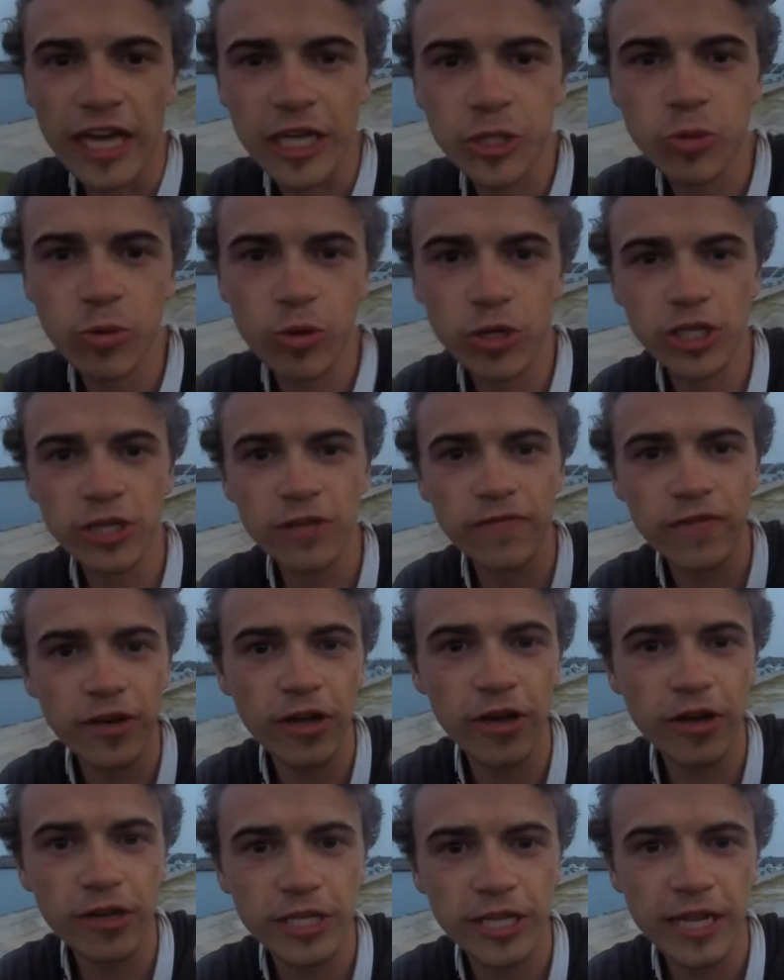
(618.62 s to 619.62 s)
Thanks for watching the
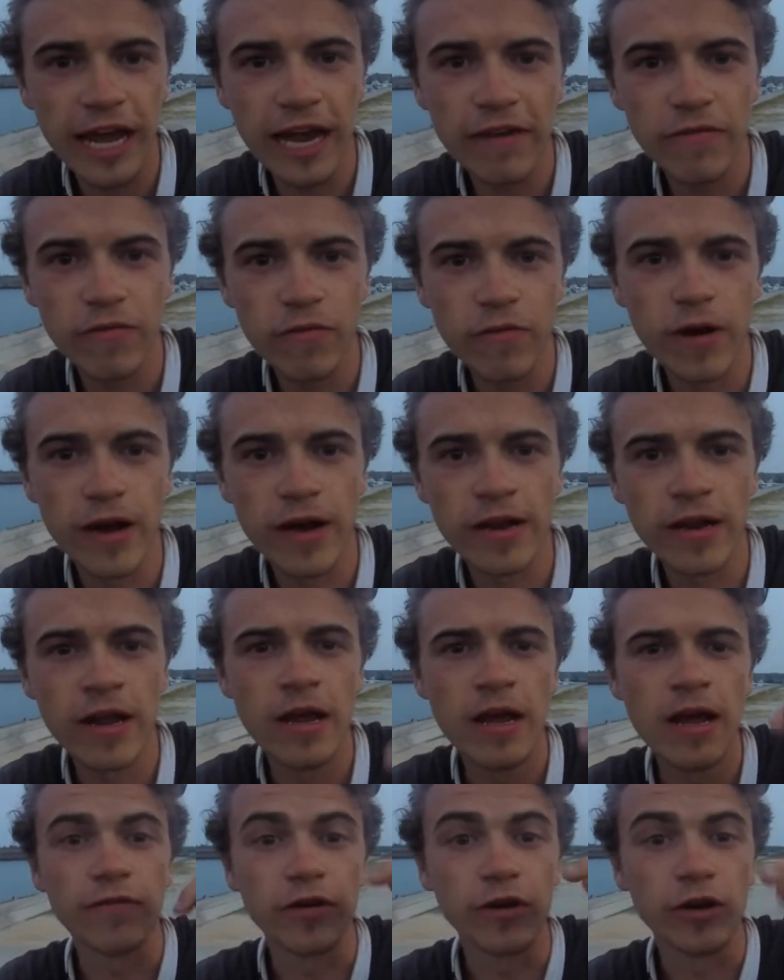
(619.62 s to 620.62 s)
video today, everyone.
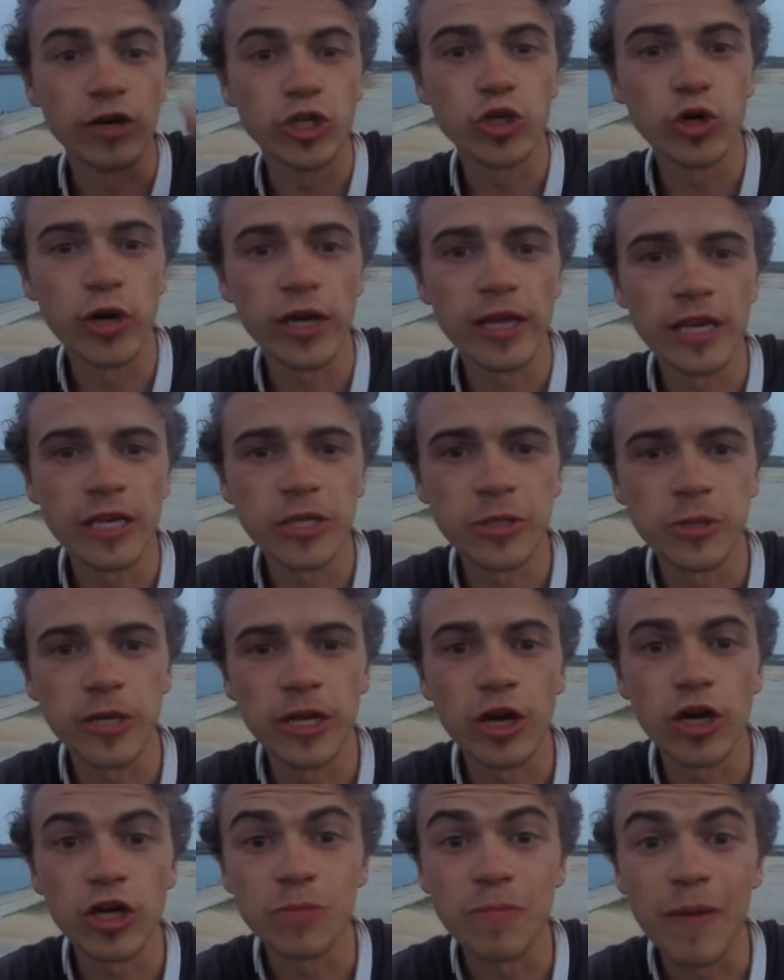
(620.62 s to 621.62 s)
If you're enjoying these
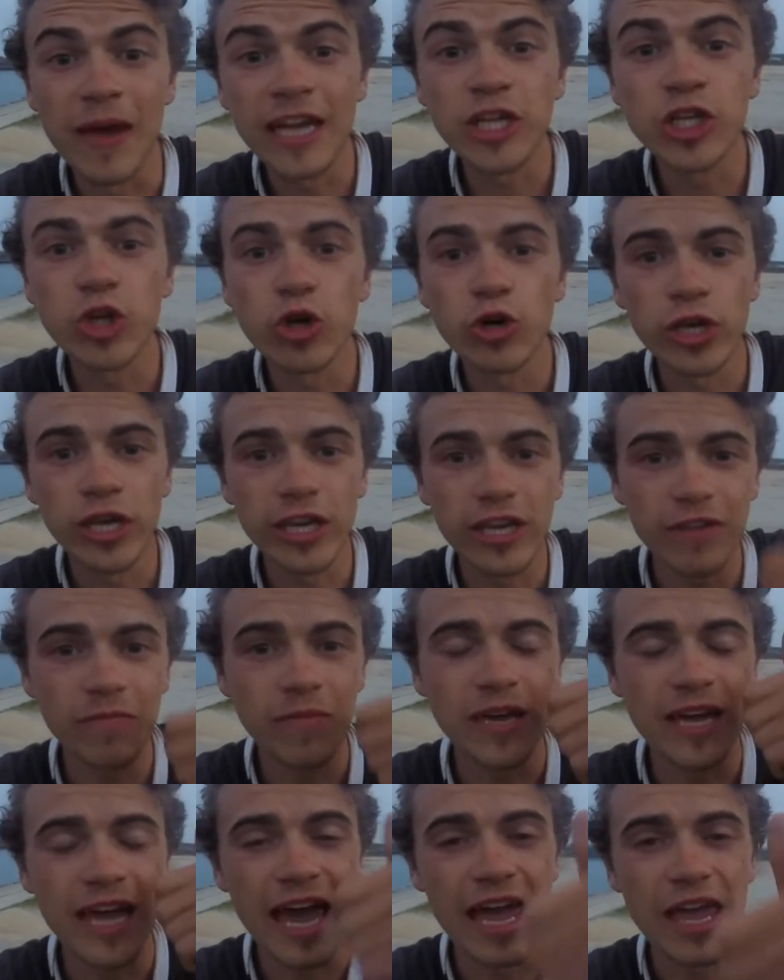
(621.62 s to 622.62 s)
videos, make sure you
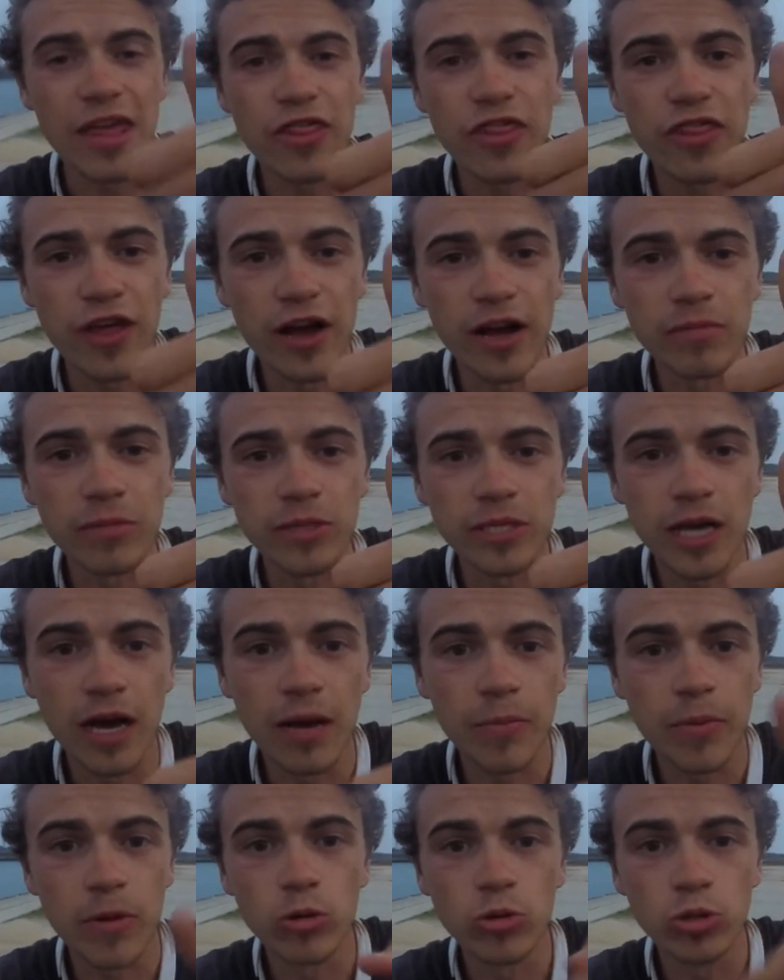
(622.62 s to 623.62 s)
give me a thumbs
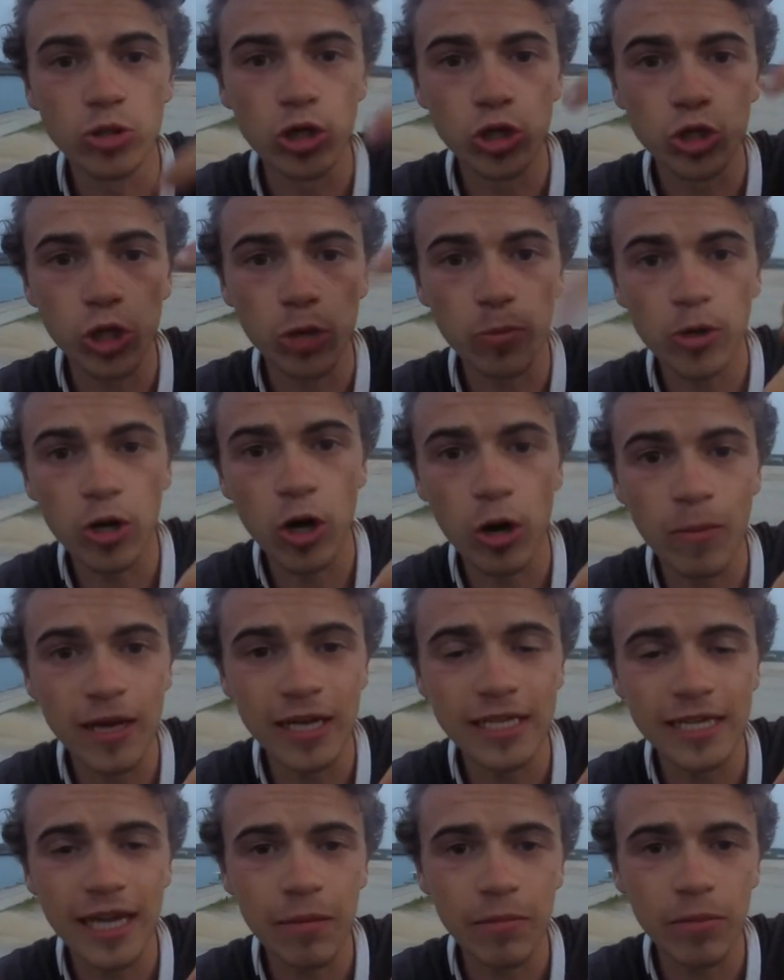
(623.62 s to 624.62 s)
up. Also, drop a
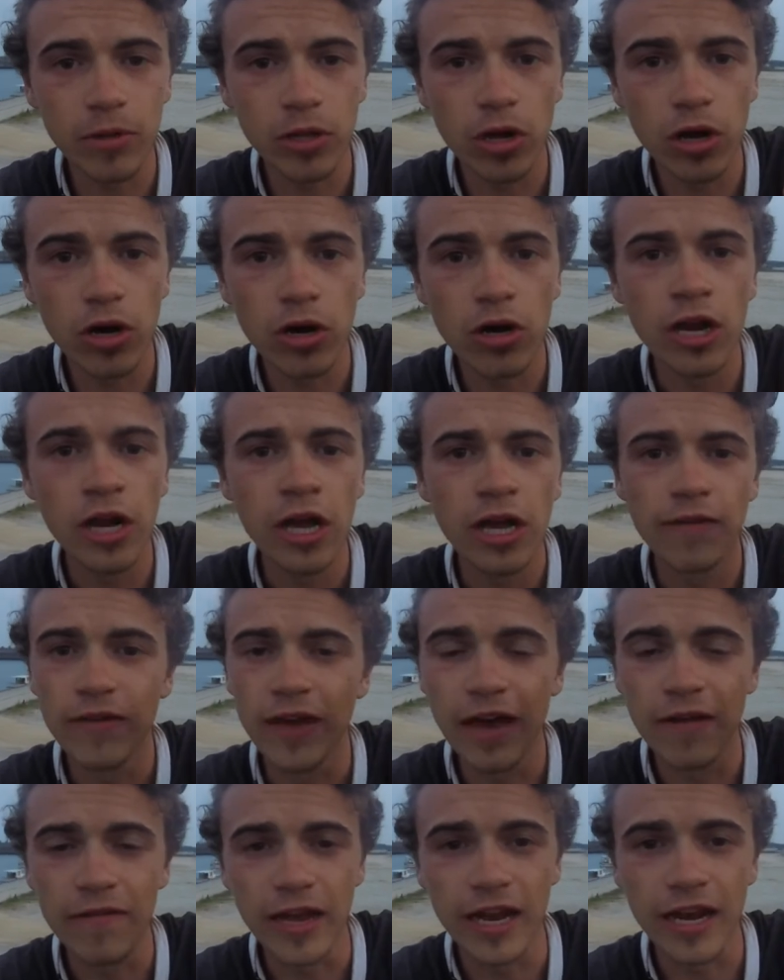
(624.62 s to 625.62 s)
comment down below
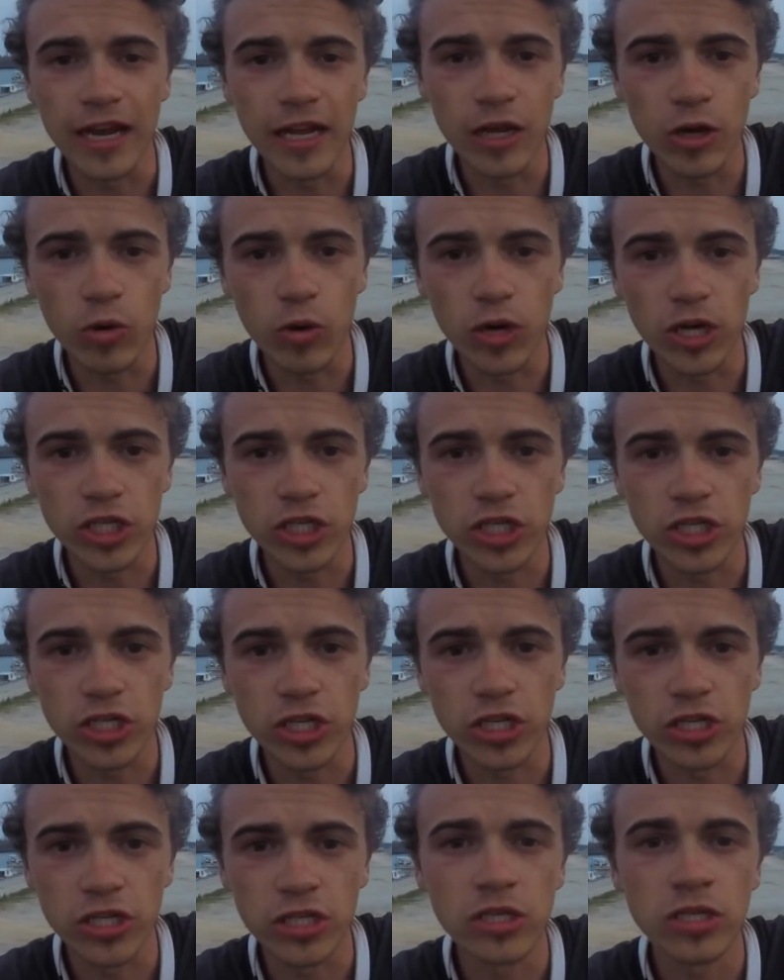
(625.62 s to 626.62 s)
if you have any
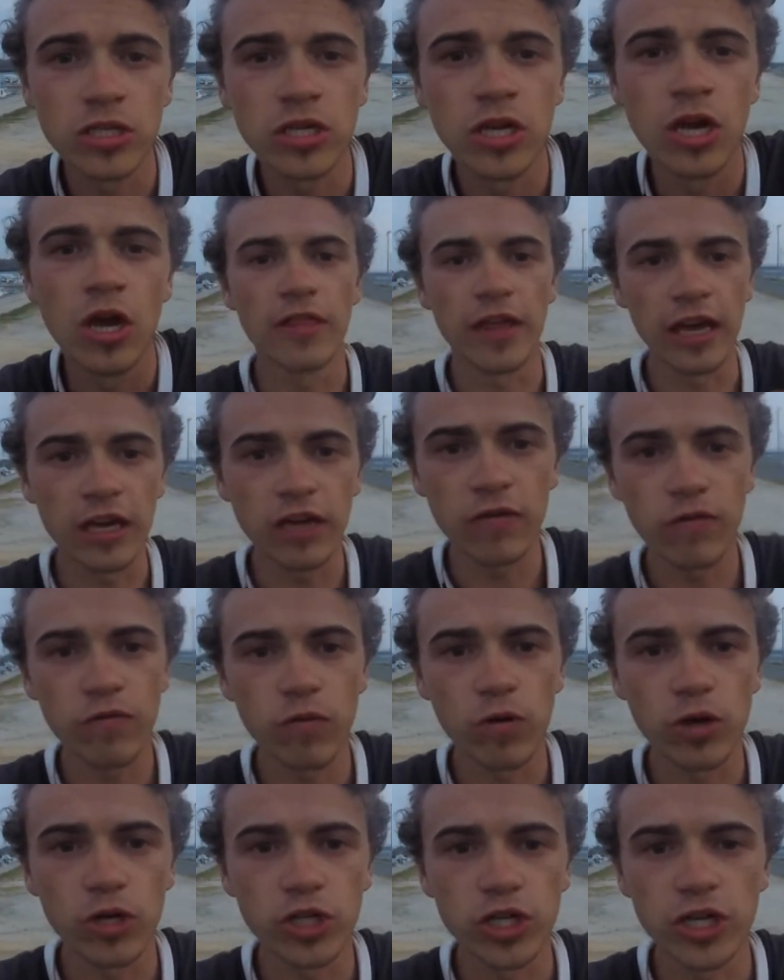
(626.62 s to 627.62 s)
questions. Thank you
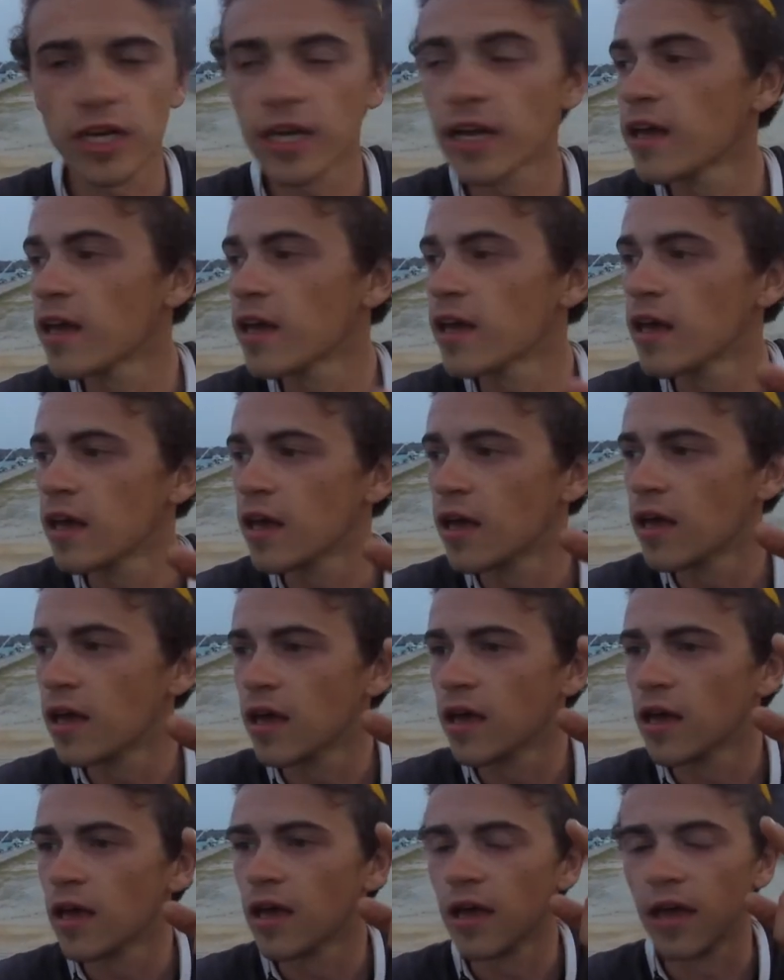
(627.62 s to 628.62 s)
for watching,
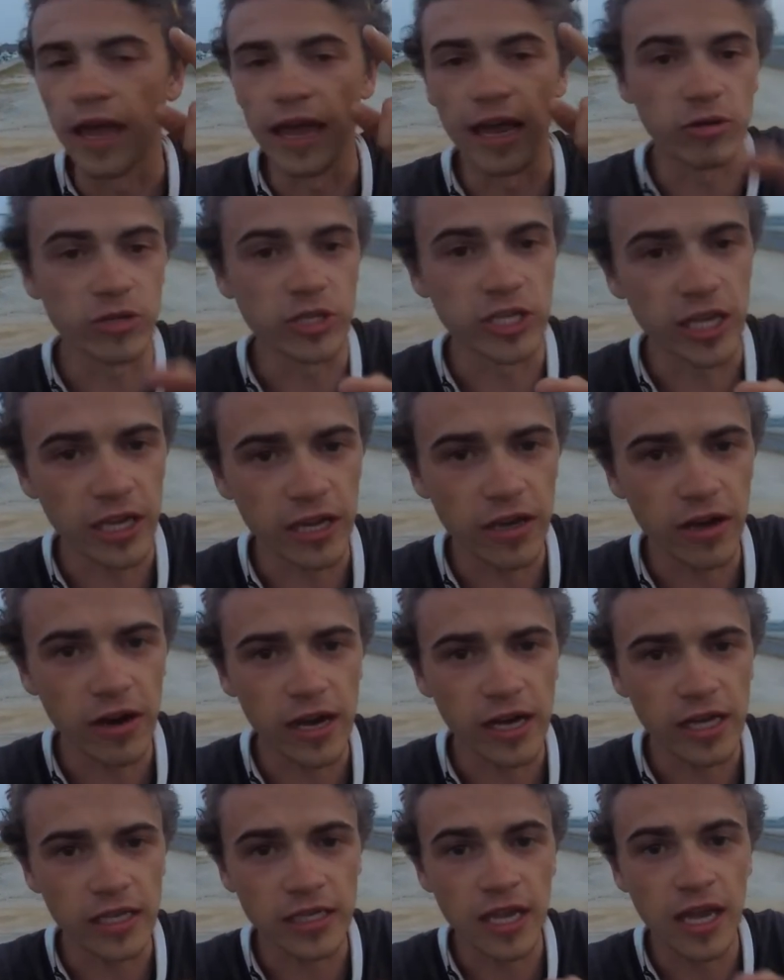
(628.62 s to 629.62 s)
and I'll see you
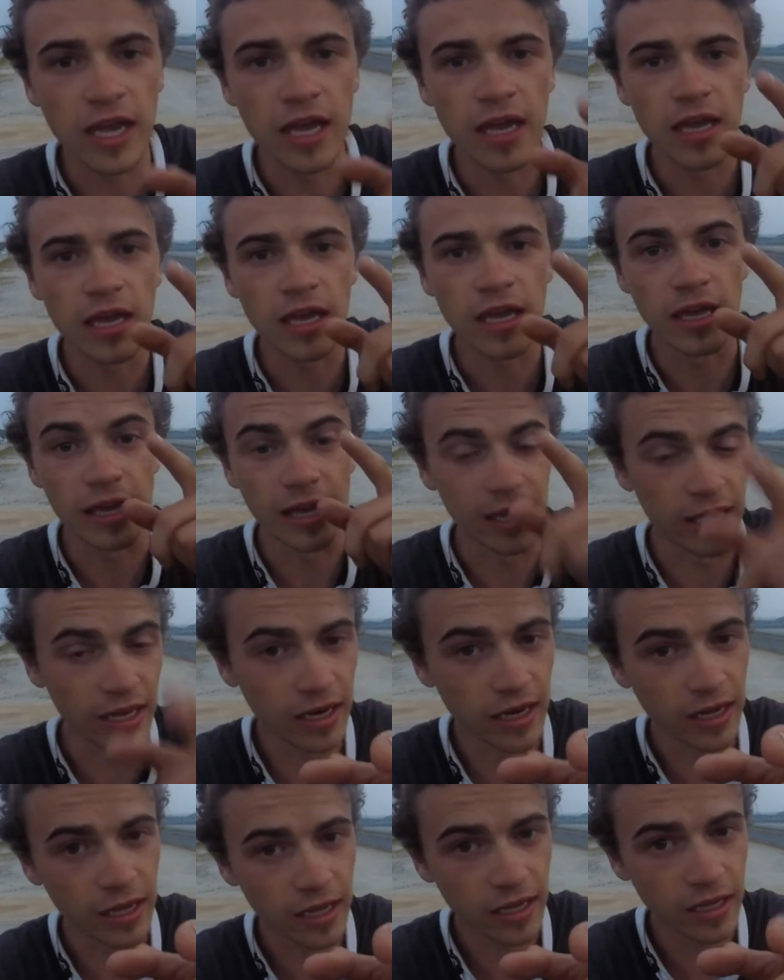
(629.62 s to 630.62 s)
guys
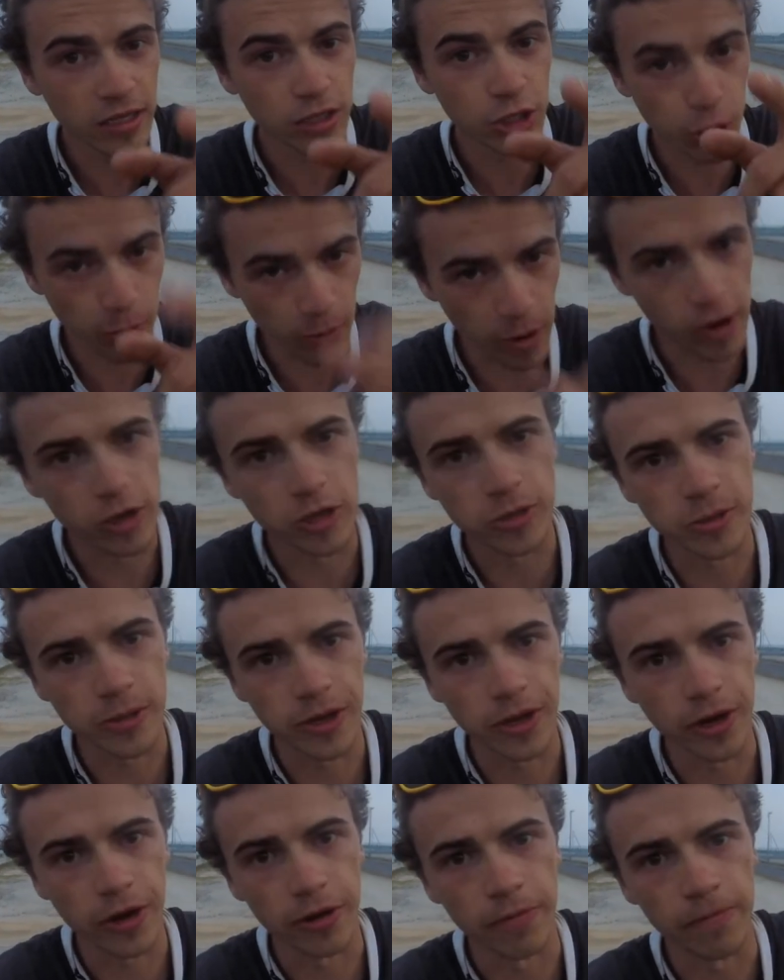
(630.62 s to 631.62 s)
in tomorrow's
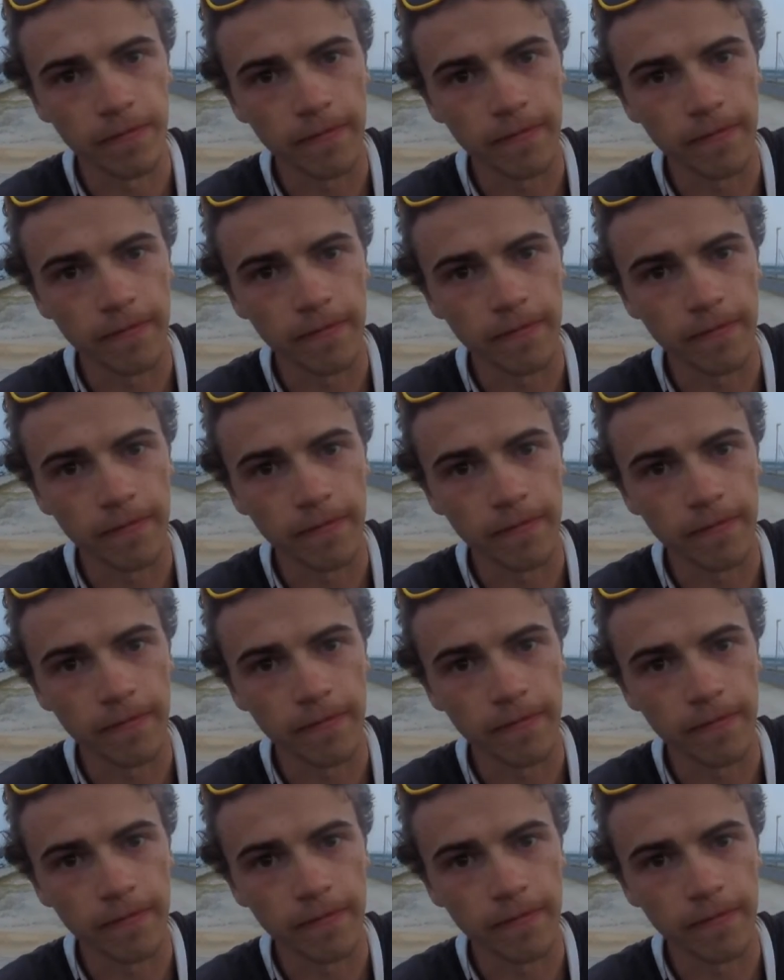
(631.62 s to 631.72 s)
video.